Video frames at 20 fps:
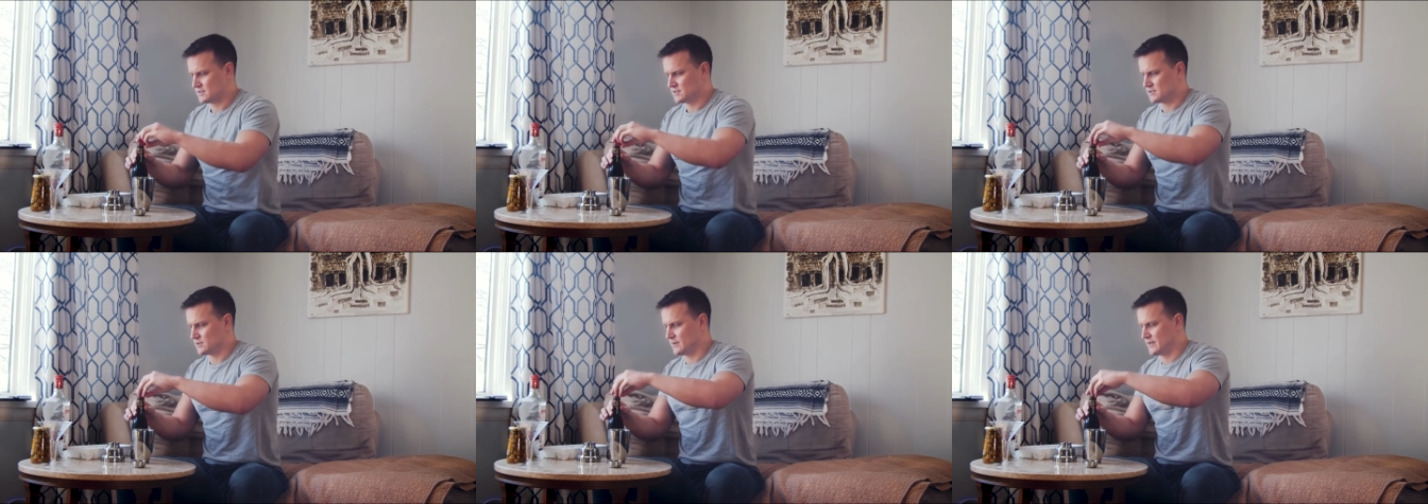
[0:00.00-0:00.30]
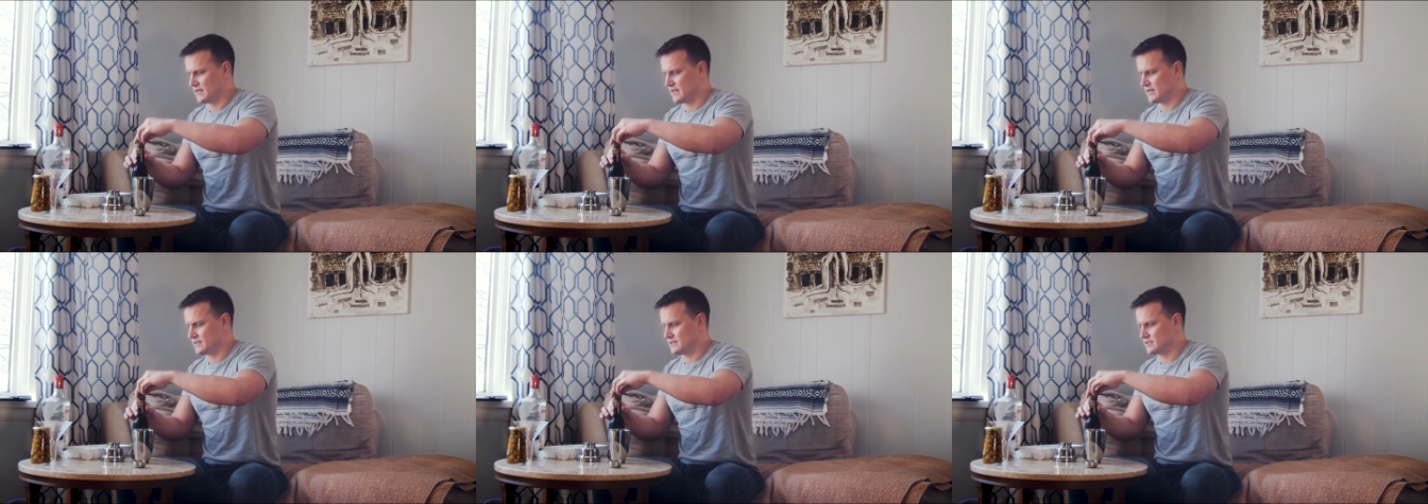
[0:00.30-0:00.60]
So
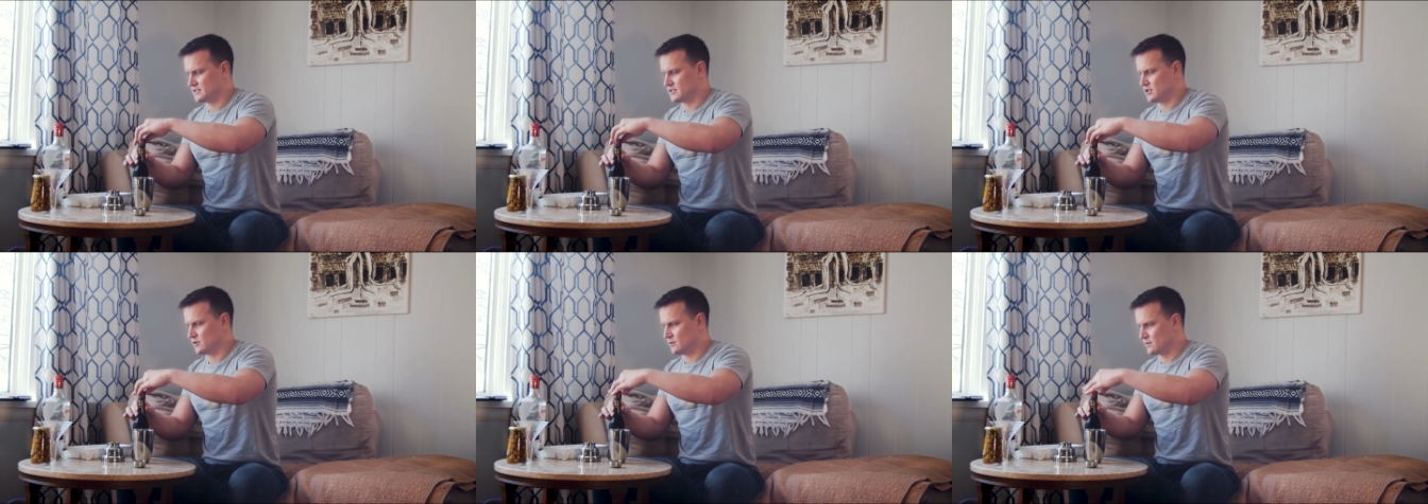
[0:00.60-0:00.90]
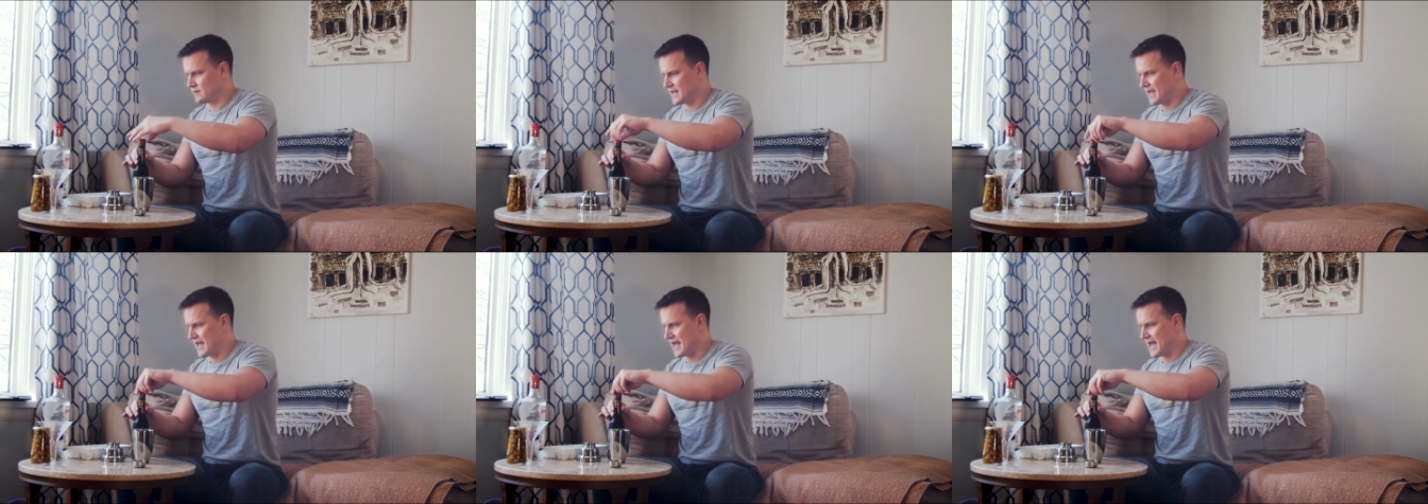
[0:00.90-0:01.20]
we did
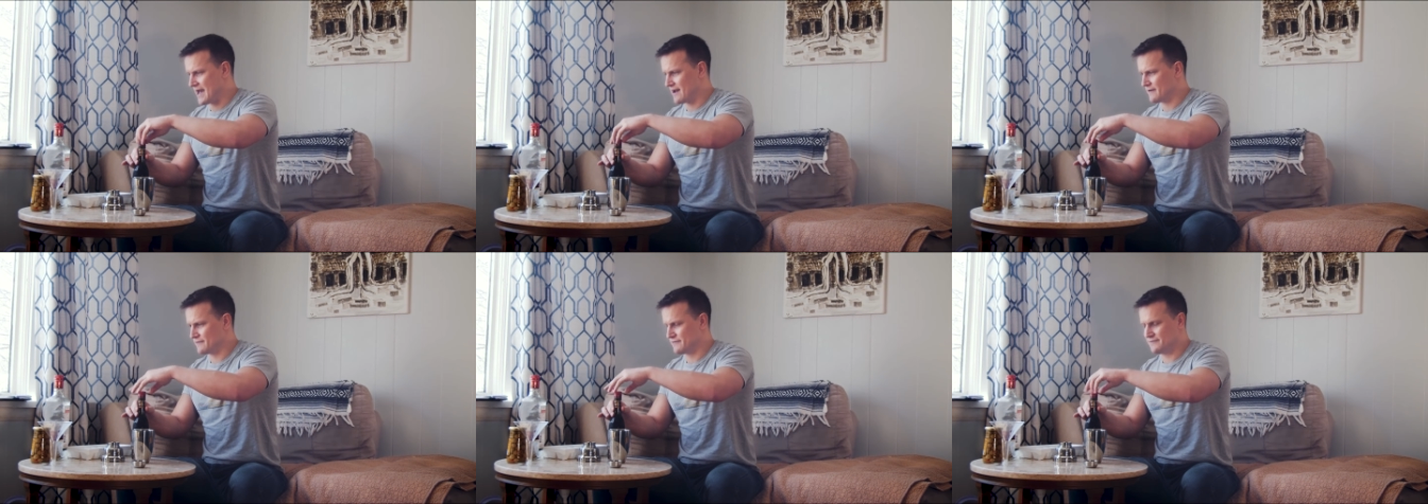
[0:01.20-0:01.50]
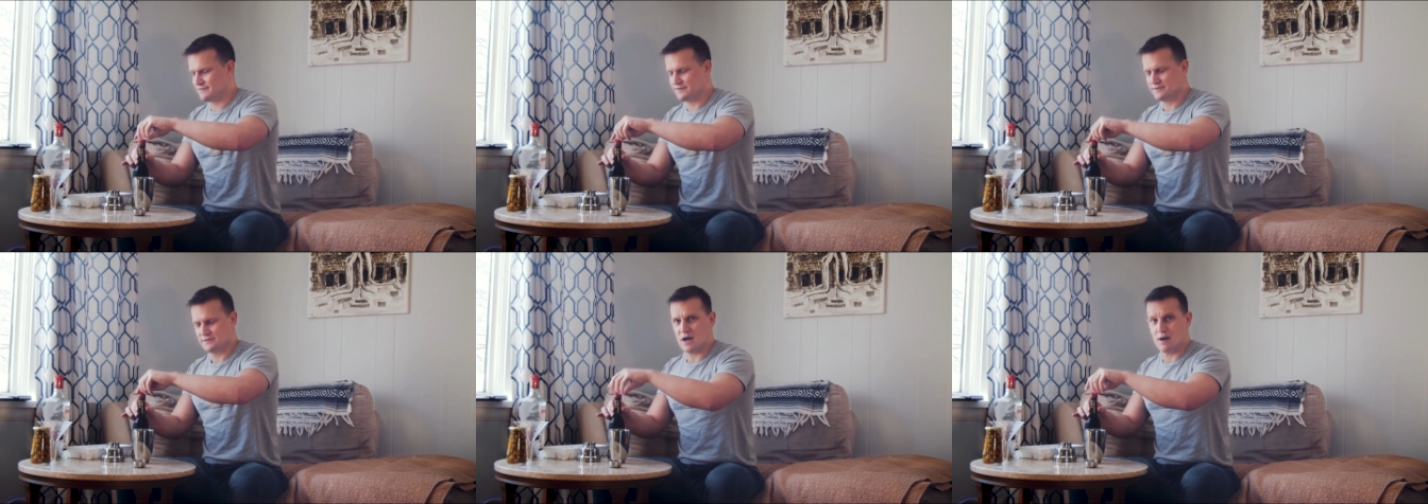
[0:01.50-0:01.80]
two and a
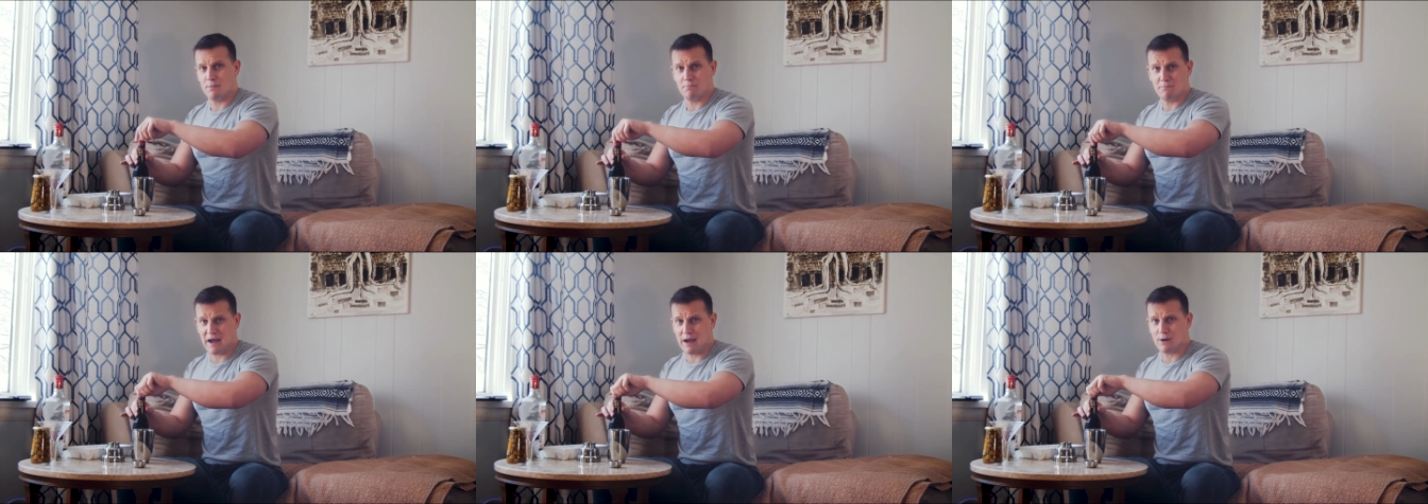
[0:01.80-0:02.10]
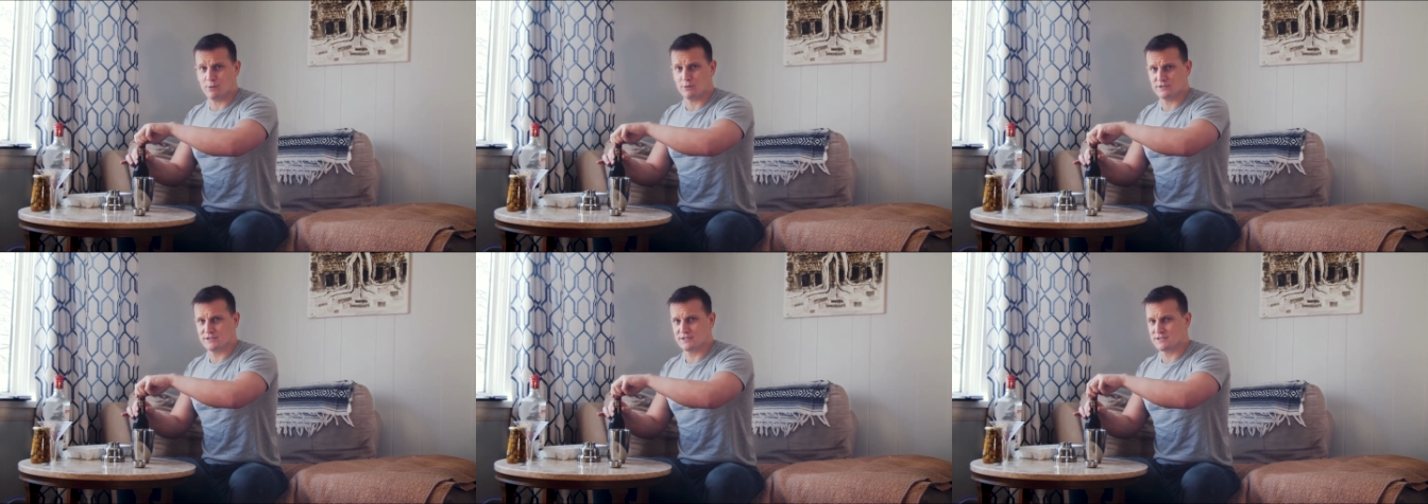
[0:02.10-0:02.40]
half
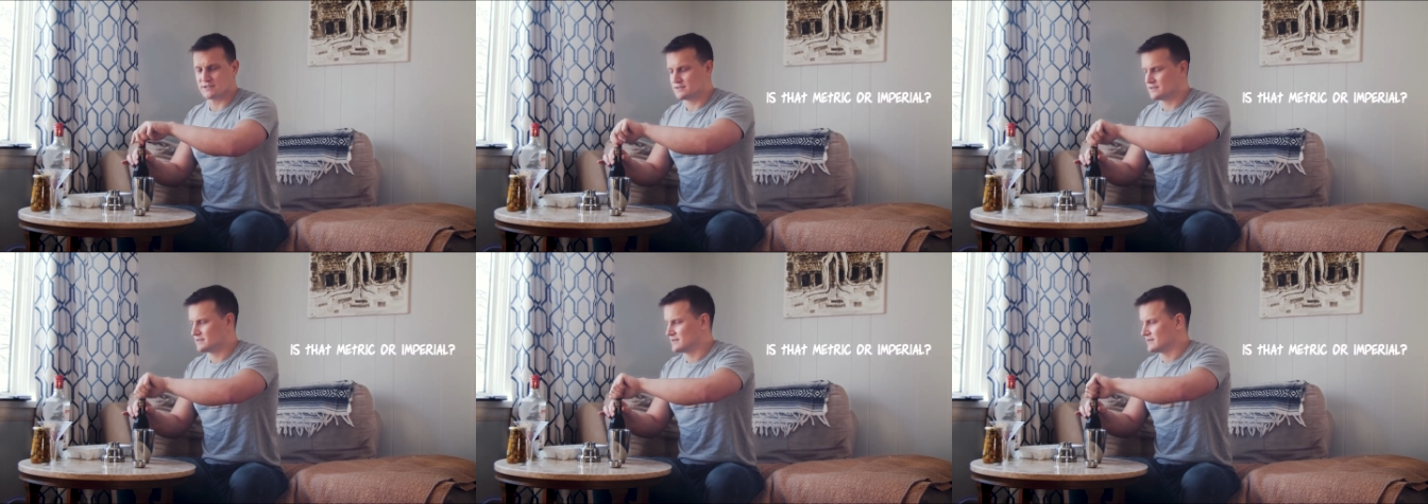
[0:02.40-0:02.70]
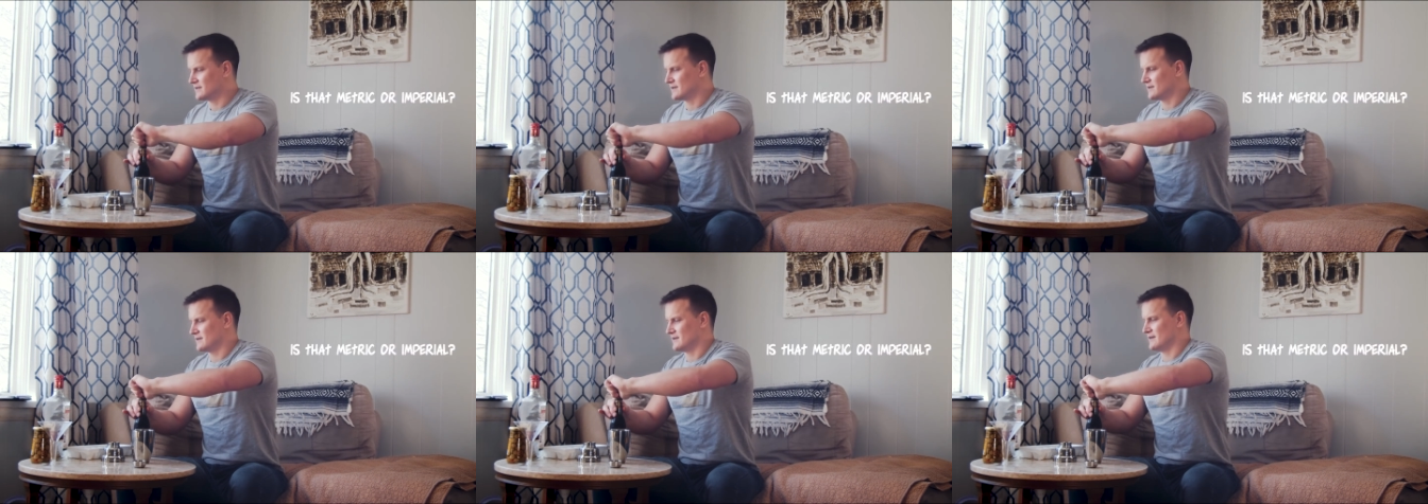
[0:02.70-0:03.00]
amounts
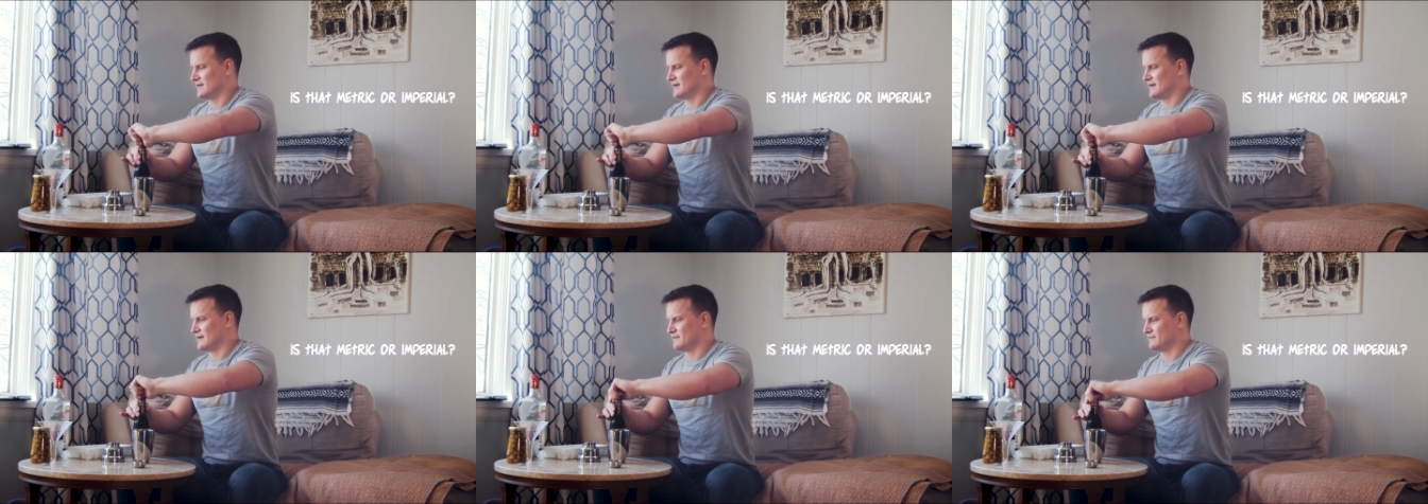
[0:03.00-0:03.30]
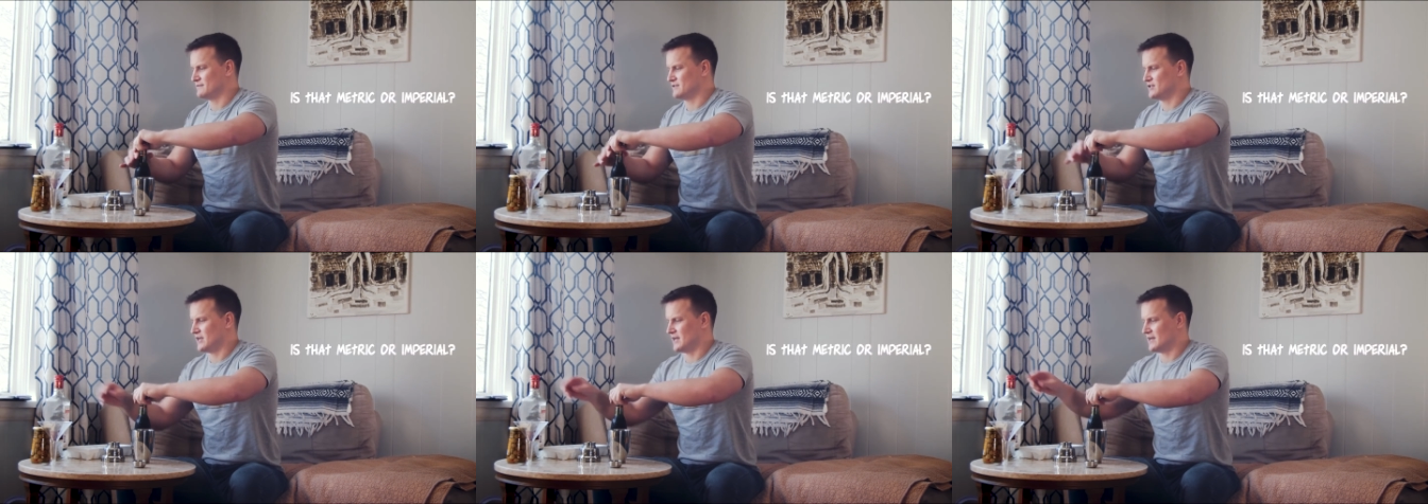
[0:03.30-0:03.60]

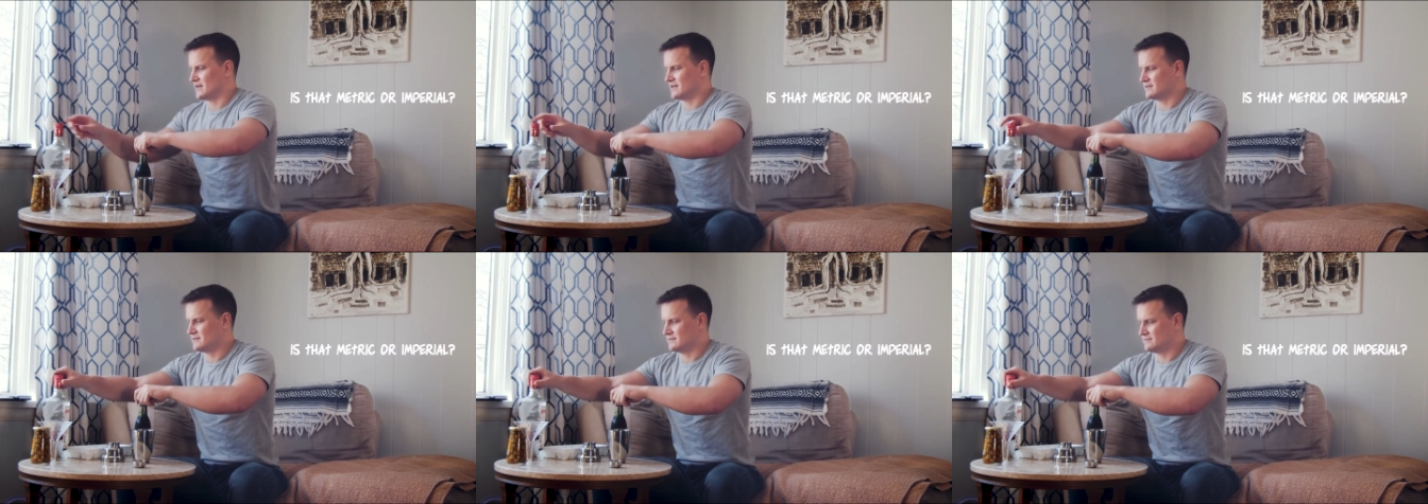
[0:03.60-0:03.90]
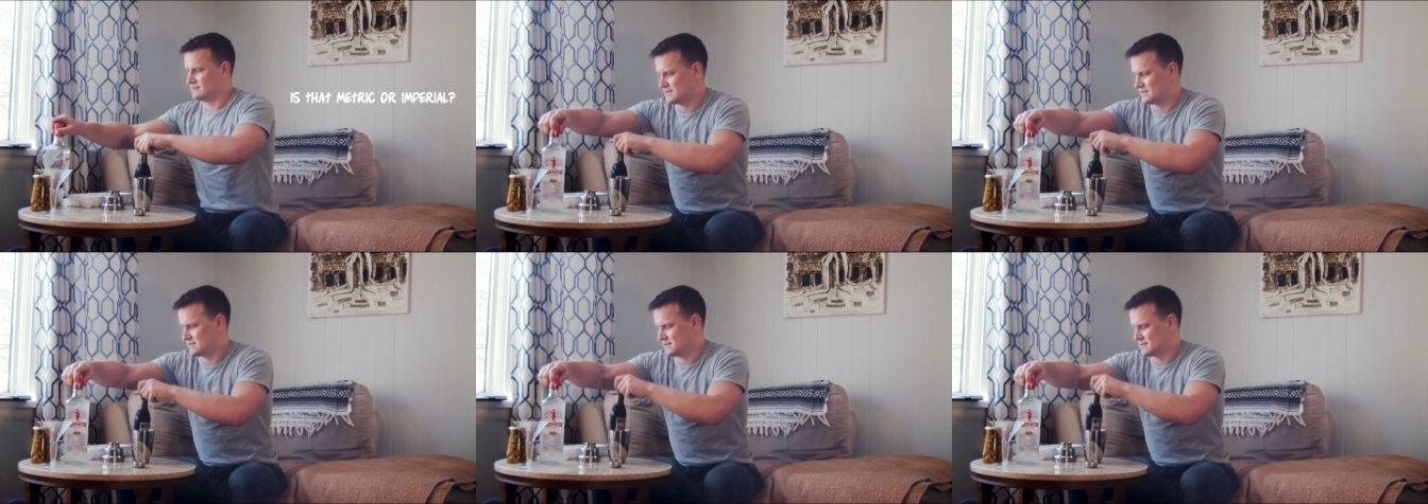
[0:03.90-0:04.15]
of gin,